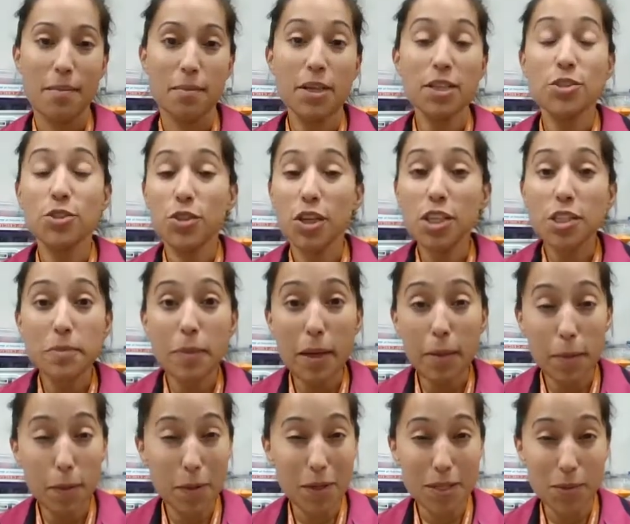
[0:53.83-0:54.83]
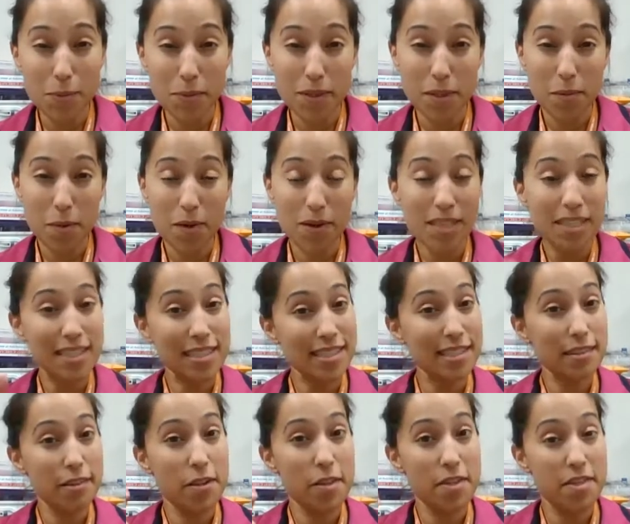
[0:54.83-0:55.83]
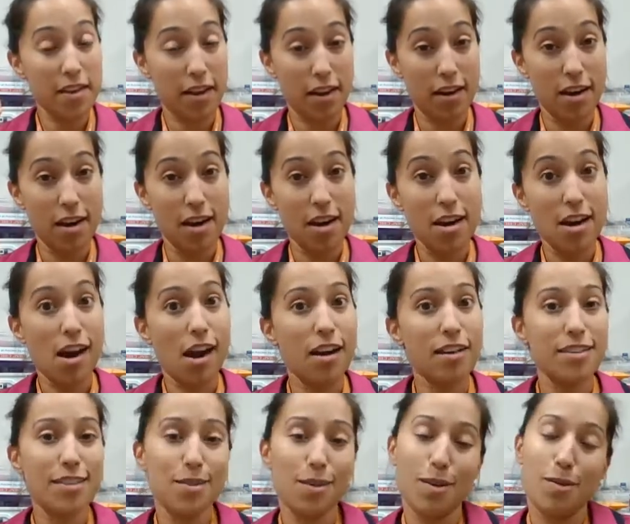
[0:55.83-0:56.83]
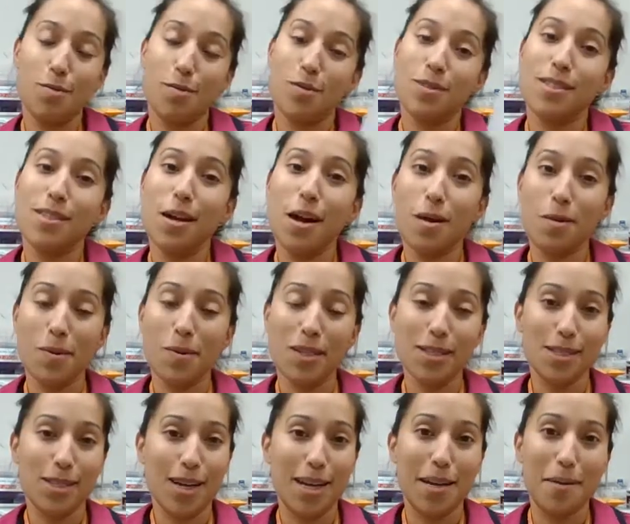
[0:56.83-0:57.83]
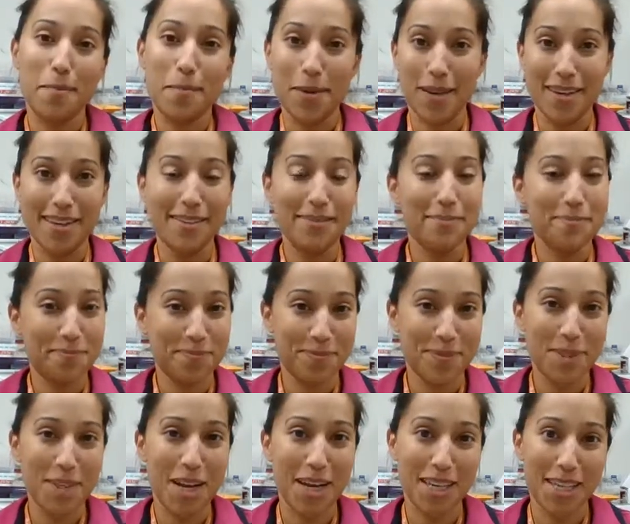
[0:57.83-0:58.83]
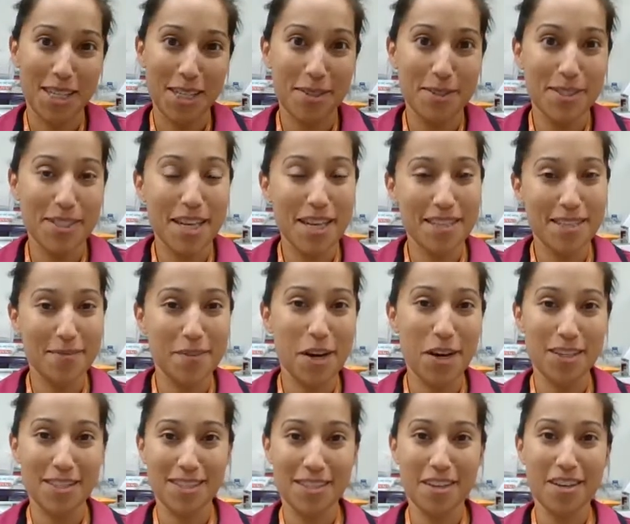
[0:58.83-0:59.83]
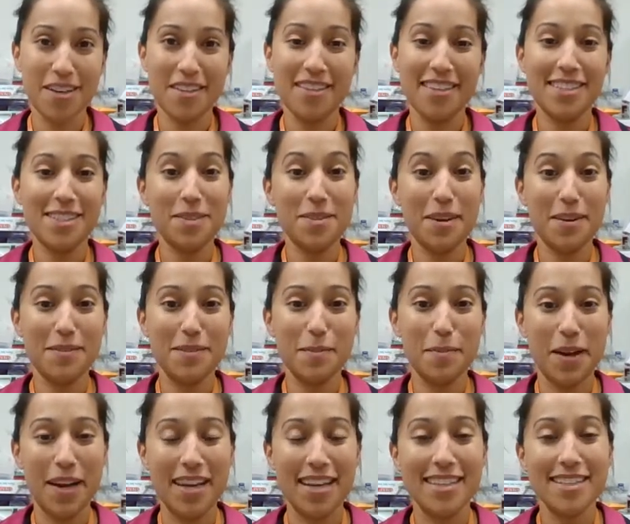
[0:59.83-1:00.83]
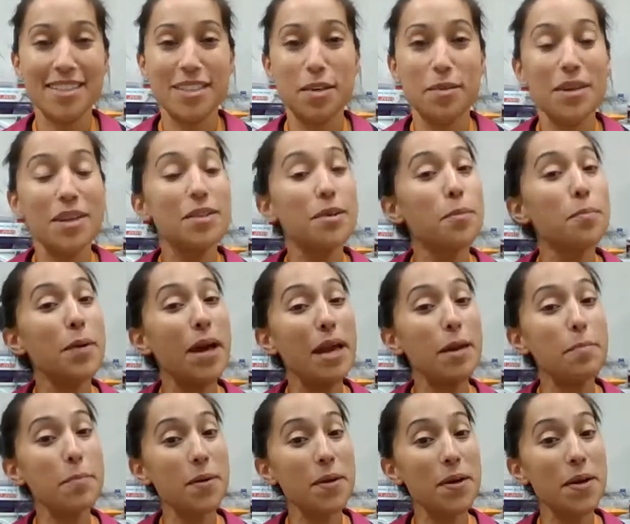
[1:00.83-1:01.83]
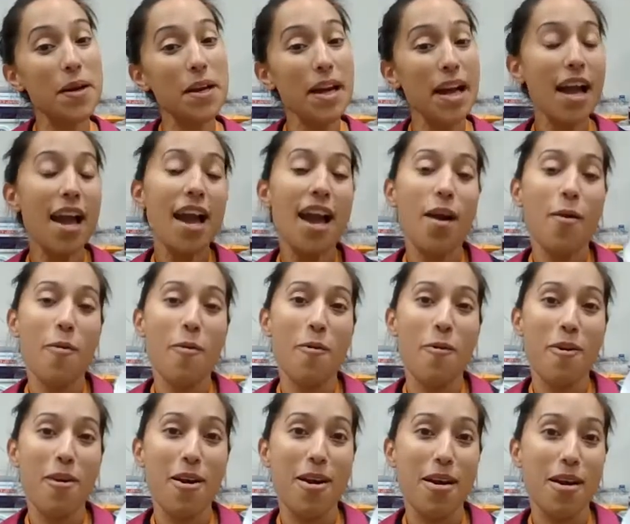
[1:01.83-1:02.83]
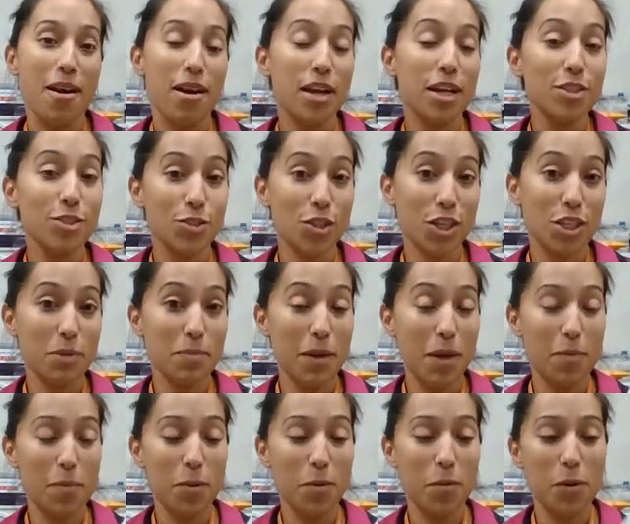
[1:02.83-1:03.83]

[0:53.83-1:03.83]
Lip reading: Construction paper works really well because it's a little thicker. Cardstock works great, but you're not going to use tons of cardstock on this. You'd have to buy it. So either paper or construction paper